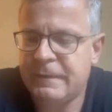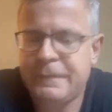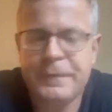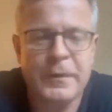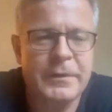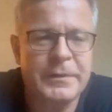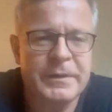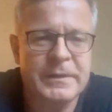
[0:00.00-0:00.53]

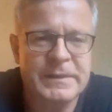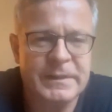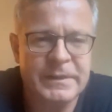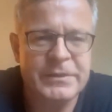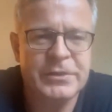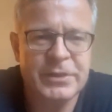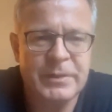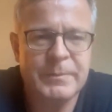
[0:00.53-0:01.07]
furthers a
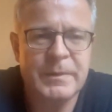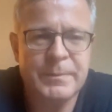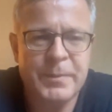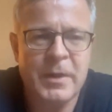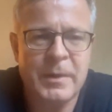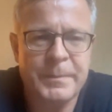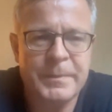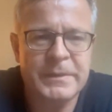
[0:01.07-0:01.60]
legitimate
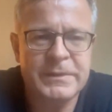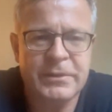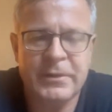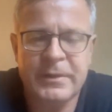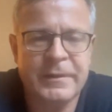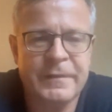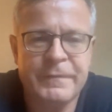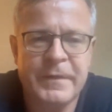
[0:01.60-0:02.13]
purpose, or
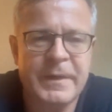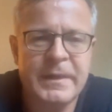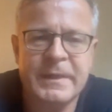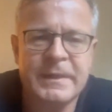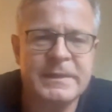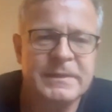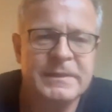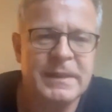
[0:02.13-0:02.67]
at the very
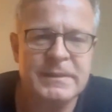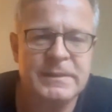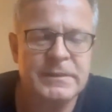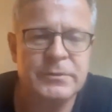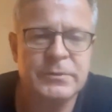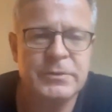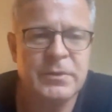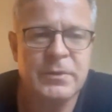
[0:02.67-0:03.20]
least
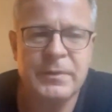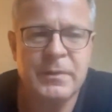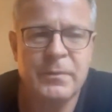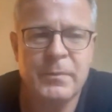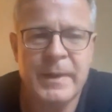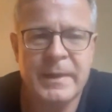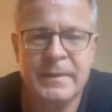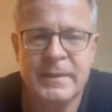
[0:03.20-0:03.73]
doesn't do so in a
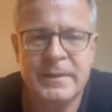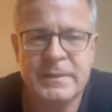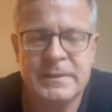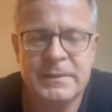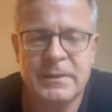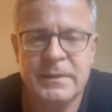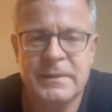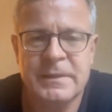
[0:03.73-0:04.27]
way that
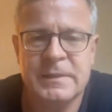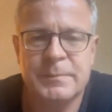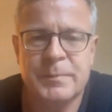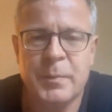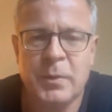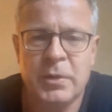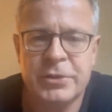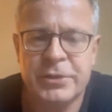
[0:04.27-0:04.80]
is not
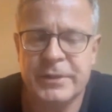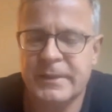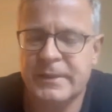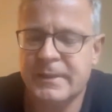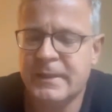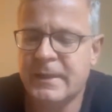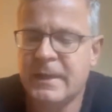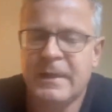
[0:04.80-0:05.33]
disproportionate.
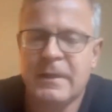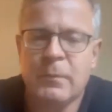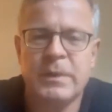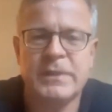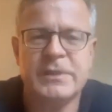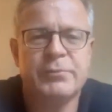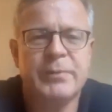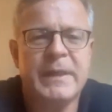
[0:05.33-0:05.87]

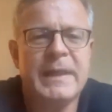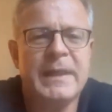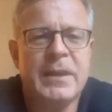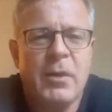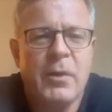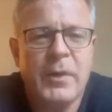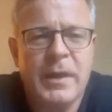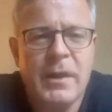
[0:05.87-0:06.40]
What's really
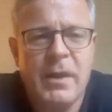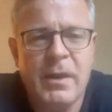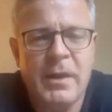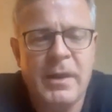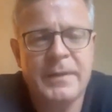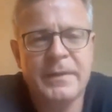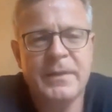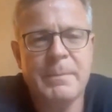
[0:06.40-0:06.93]
going
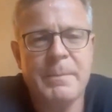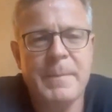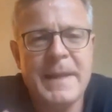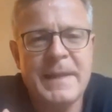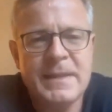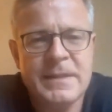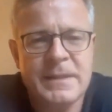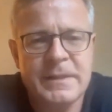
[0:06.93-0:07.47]
on in the
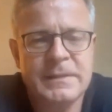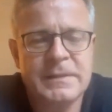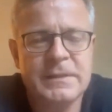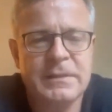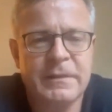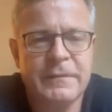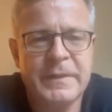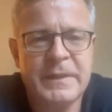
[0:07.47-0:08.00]

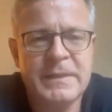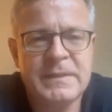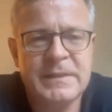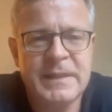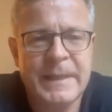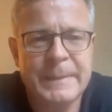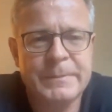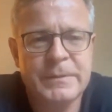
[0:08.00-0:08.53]
maintenance of these
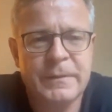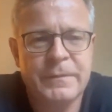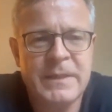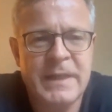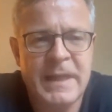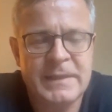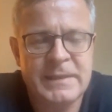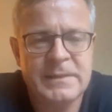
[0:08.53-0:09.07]
types of
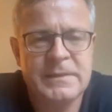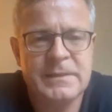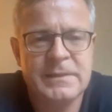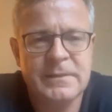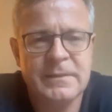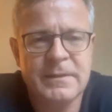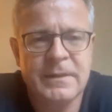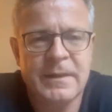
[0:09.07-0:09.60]

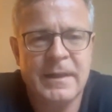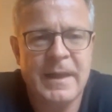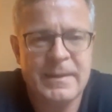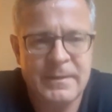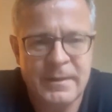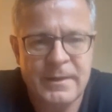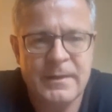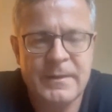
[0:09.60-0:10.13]
tests, I
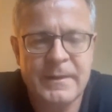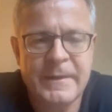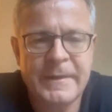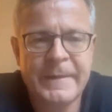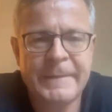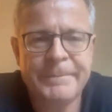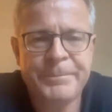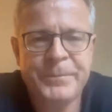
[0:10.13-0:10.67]
think,
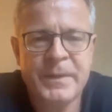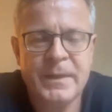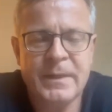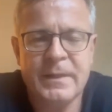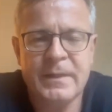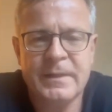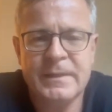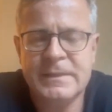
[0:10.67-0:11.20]

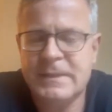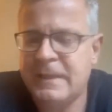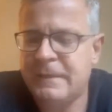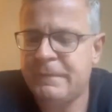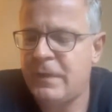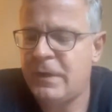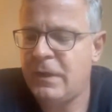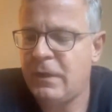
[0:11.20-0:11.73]
is
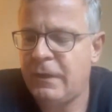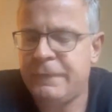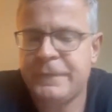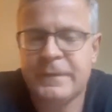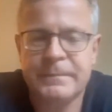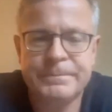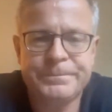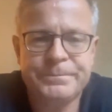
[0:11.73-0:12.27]
that very
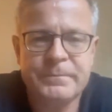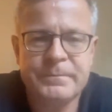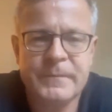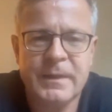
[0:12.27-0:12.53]
often